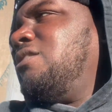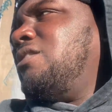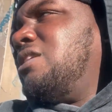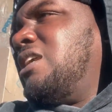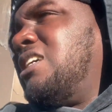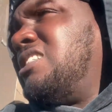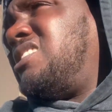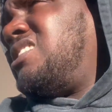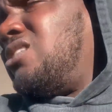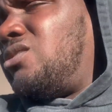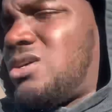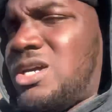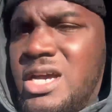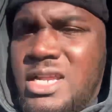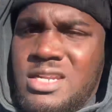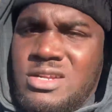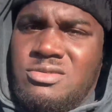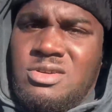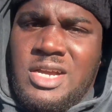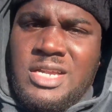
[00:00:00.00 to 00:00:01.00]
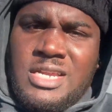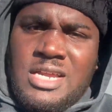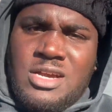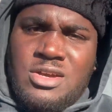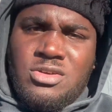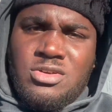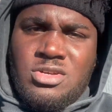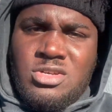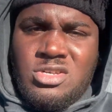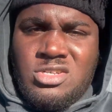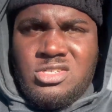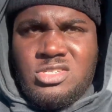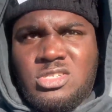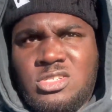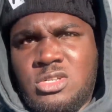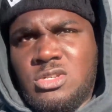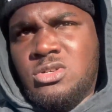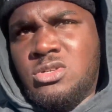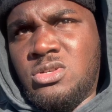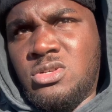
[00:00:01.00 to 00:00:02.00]
they still cutting it right now.
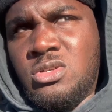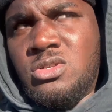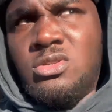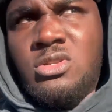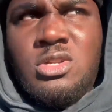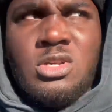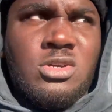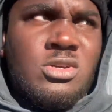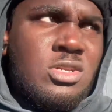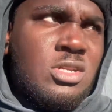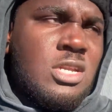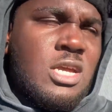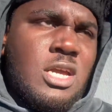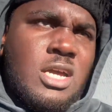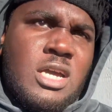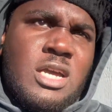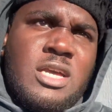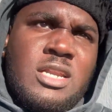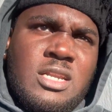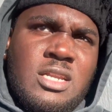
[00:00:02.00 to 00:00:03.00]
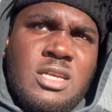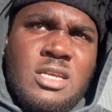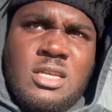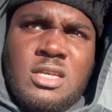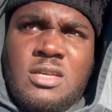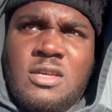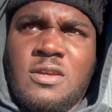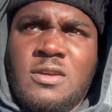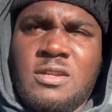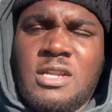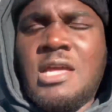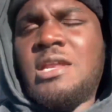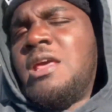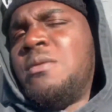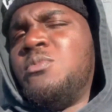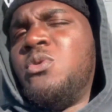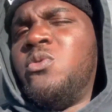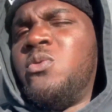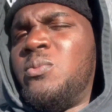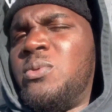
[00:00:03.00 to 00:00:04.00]
So you know they cutting that. They they
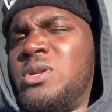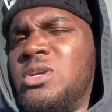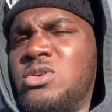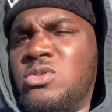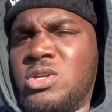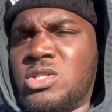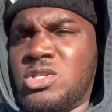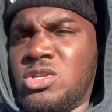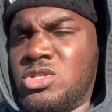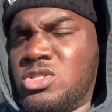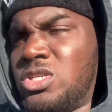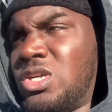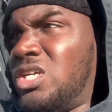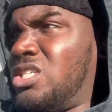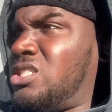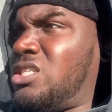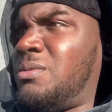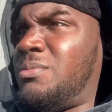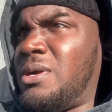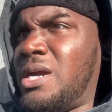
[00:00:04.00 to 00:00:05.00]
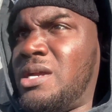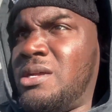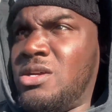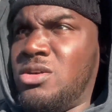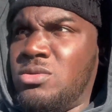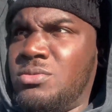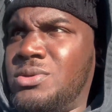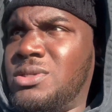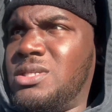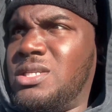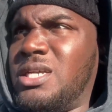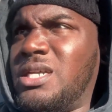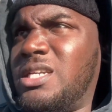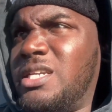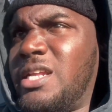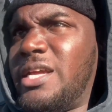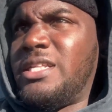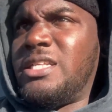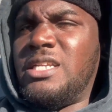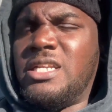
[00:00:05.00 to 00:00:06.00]
moving pretty quick though. So it should probably gonna be done in
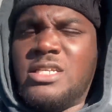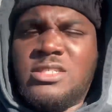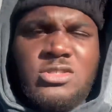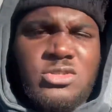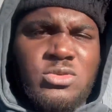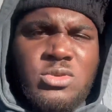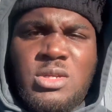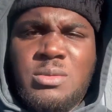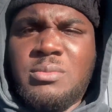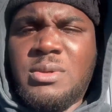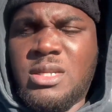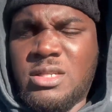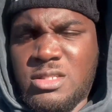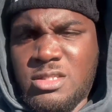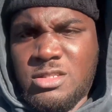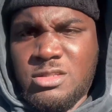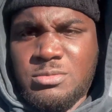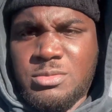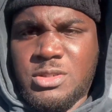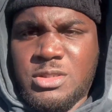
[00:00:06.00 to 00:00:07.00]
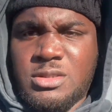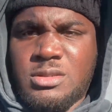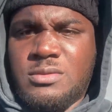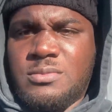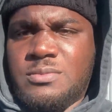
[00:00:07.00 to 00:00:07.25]
like the next 20 minutes or some shit.